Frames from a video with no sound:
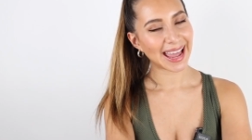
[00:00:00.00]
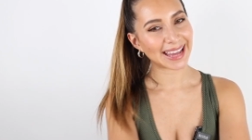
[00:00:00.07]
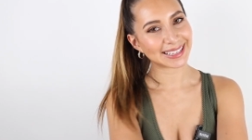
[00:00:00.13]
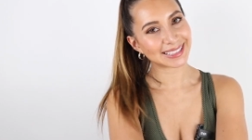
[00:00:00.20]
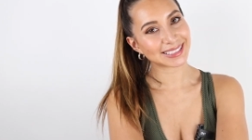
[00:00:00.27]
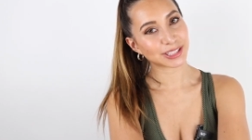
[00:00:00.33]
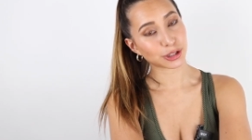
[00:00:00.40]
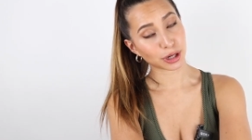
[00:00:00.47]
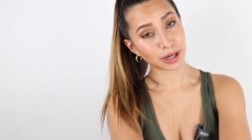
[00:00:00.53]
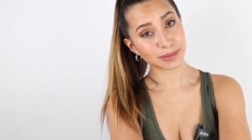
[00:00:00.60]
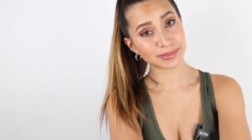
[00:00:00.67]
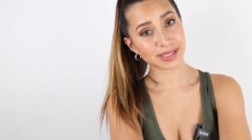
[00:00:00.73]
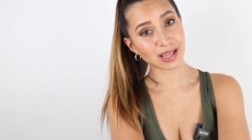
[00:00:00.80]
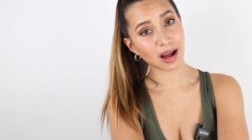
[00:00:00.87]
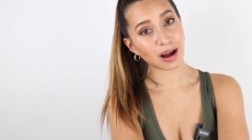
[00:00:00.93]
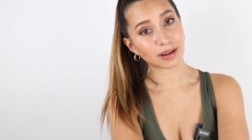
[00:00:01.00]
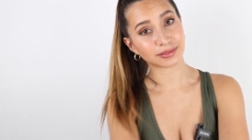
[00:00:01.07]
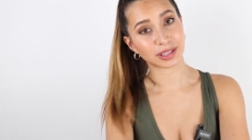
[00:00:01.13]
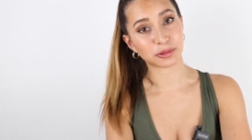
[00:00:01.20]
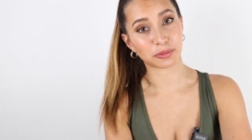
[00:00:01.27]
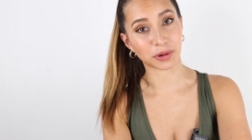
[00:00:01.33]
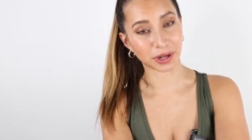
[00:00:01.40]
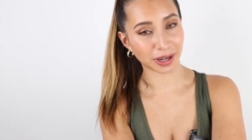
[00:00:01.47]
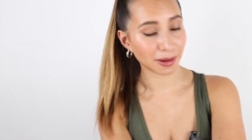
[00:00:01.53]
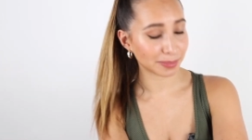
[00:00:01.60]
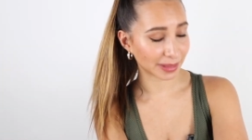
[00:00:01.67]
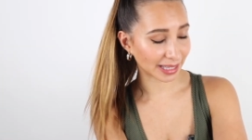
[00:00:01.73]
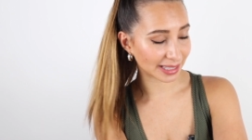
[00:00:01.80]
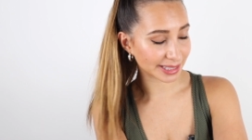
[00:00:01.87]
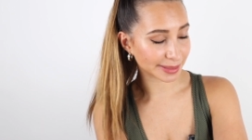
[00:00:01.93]
And in terms of the workout
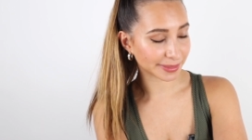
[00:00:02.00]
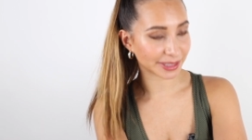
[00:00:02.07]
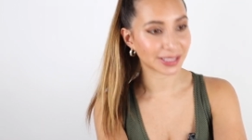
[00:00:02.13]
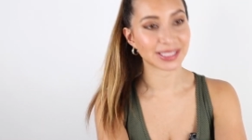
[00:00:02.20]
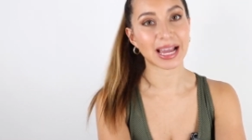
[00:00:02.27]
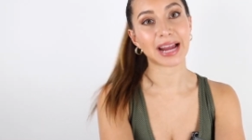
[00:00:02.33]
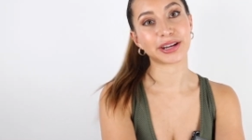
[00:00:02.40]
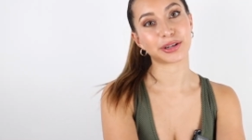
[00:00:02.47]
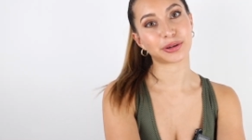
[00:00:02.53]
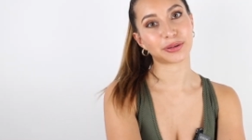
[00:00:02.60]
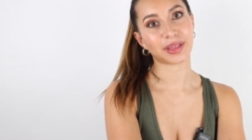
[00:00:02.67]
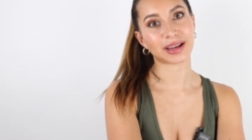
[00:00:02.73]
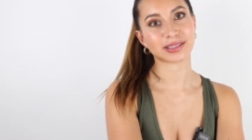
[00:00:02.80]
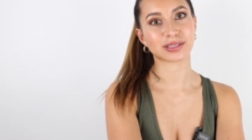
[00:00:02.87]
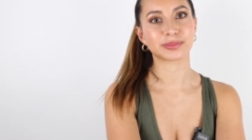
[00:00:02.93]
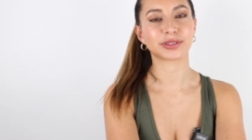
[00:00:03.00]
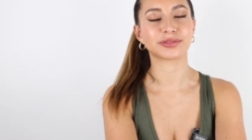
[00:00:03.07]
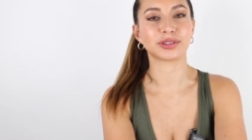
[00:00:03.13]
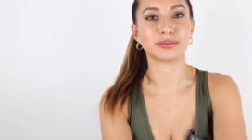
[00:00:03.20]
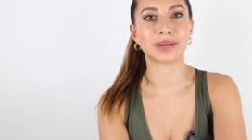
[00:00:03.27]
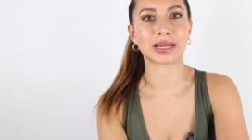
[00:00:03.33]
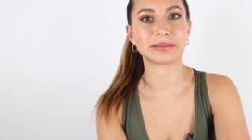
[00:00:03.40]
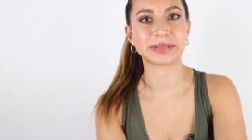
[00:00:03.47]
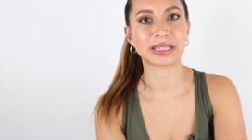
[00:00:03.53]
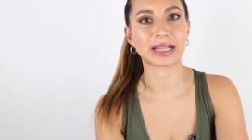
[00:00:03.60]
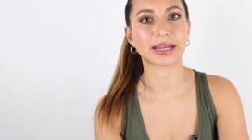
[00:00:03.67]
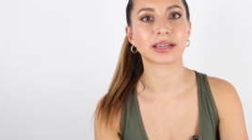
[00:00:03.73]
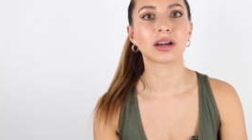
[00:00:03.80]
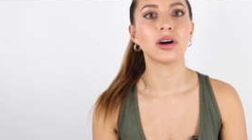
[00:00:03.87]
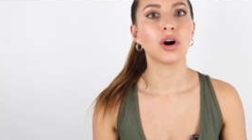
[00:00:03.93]
plans, because I know that some of you might be
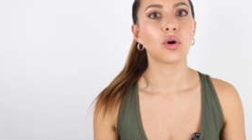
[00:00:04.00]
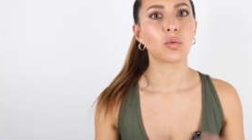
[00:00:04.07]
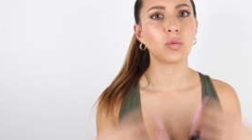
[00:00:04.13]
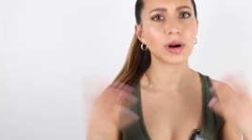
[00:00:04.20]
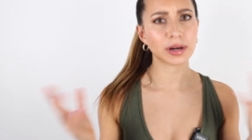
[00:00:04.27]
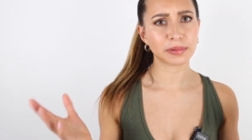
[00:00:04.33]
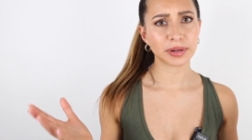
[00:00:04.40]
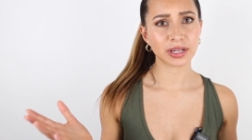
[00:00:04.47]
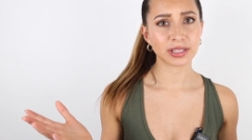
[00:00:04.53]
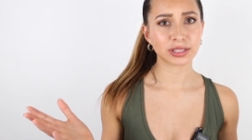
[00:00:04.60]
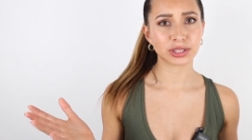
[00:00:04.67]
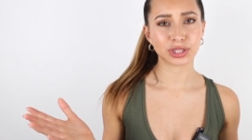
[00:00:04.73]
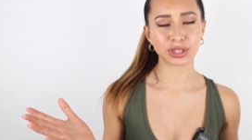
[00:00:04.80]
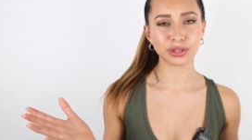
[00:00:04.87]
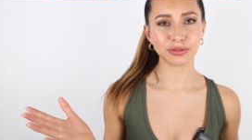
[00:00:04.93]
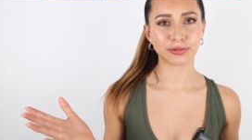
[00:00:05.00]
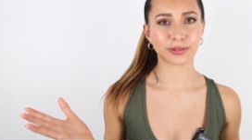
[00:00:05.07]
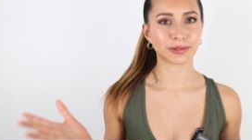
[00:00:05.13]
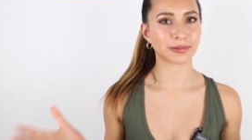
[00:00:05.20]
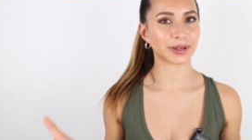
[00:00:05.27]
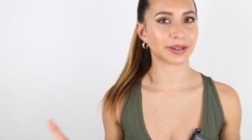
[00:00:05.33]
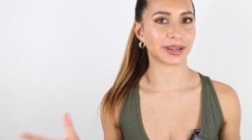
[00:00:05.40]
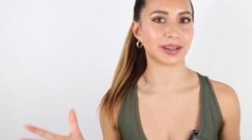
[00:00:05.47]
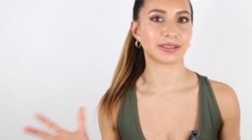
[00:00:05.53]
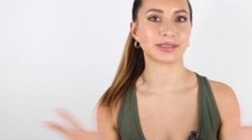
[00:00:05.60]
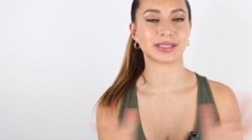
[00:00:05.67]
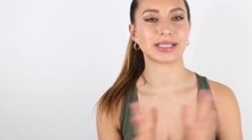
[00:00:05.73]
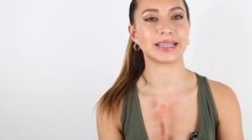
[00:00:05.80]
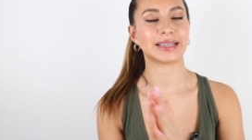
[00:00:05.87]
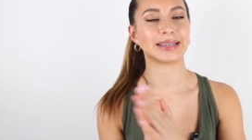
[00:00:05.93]
like, what are we gonna do for
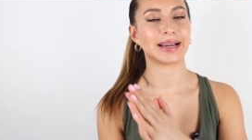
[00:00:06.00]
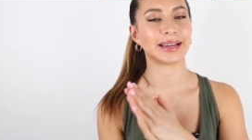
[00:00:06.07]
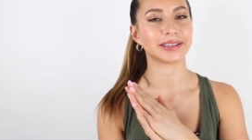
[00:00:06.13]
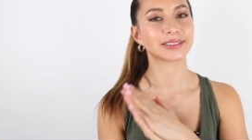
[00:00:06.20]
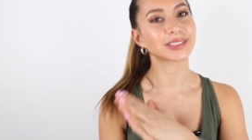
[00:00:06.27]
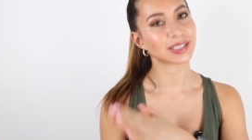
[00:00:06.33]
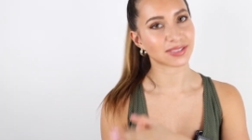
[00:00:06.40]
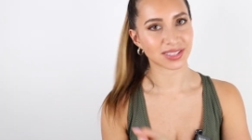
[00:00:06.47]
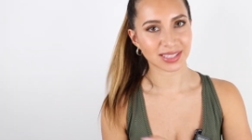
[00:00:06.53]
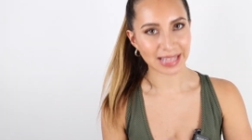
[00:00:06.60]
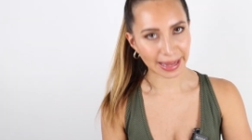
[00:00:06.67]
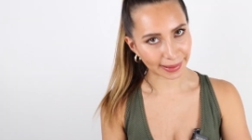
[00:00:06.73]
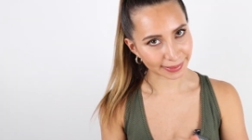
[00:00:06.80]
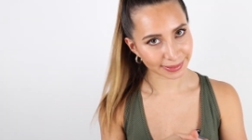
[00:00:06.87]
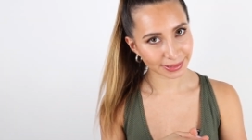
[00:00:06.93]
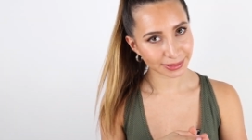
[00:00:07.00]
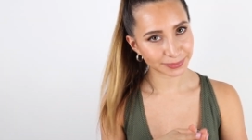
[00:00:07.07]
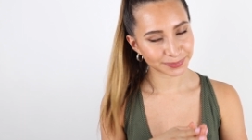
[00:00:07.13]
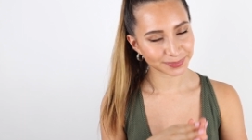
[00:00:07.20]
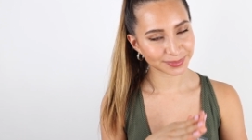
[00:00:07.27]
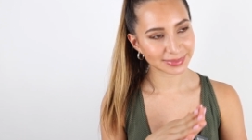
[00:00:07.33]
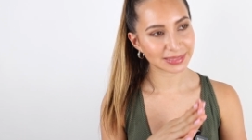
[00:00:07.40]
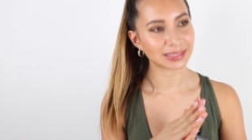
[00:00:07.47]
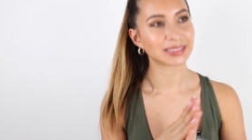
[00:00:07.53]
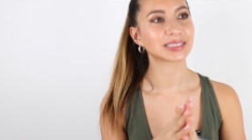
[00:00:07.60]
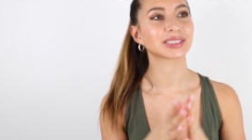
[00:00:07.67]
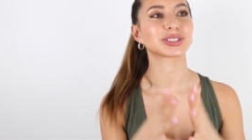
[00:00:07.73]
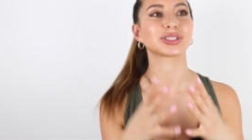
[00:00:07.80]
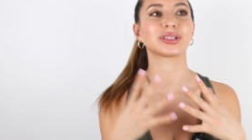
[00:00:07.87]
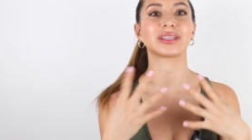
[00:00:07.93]
workouts? And I understand.
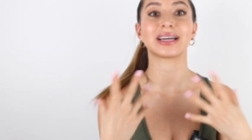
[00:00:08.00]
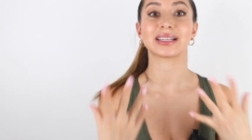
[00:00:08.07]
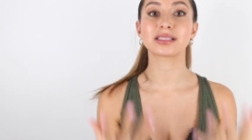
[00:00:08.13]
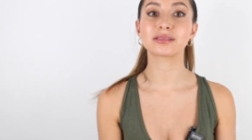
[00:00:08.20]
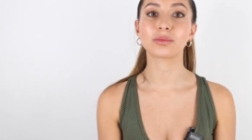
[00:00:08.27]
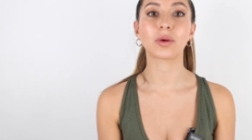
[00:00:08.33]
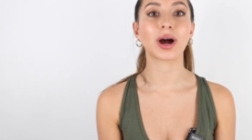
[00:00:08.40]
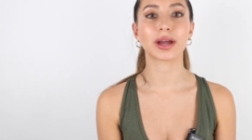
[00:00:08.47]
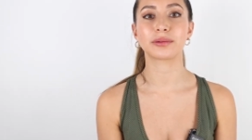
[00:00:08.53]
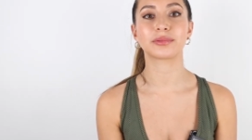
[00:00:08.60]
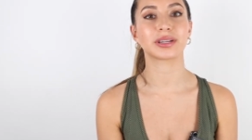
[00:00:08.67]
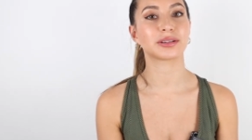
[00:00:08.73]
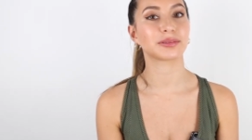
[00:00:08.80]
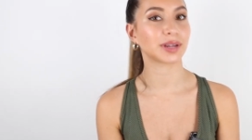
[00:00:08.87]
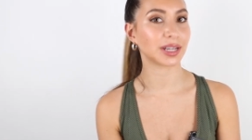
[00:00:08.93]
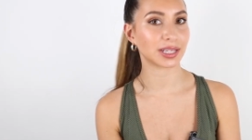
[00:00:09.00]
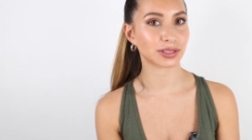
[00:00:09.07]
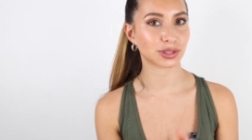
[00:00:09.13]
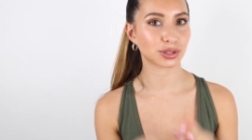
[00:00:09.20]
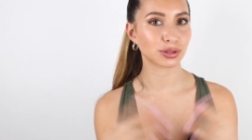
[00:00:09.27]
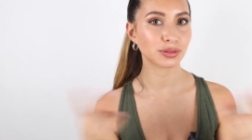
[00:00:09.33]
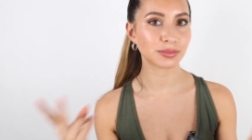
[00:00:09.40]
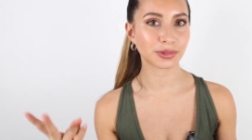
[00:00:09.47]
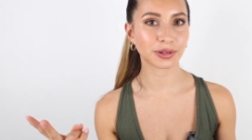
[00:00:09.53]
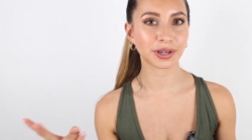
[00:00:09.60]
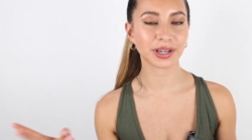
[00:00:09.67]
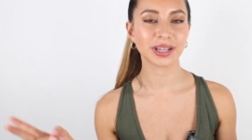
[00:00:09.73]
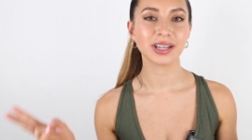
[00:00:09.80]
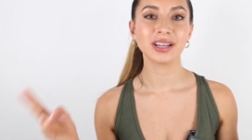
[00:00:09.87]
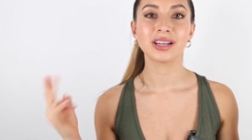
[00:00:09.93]
So that's why we created two
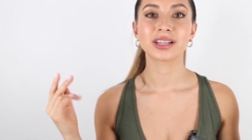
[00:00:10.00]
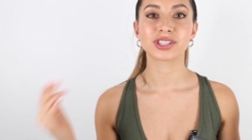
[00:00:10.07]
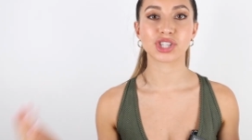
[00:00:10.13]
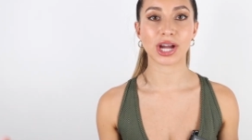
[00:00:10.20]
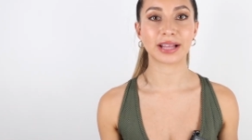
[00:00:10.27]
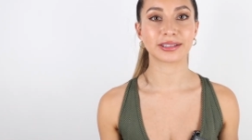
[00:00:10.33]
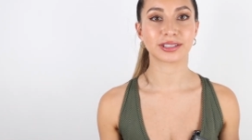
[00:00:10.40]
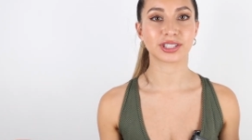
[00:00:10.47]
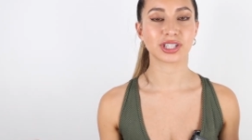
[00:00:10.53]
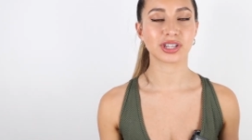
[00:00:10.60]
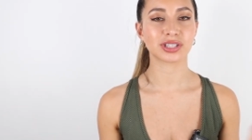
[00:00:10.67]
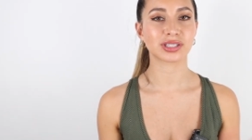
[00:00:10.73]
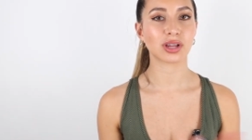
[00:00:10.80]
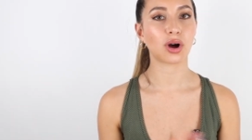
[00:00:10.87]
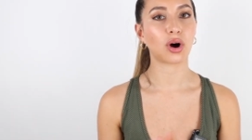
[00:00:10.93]
more challenges.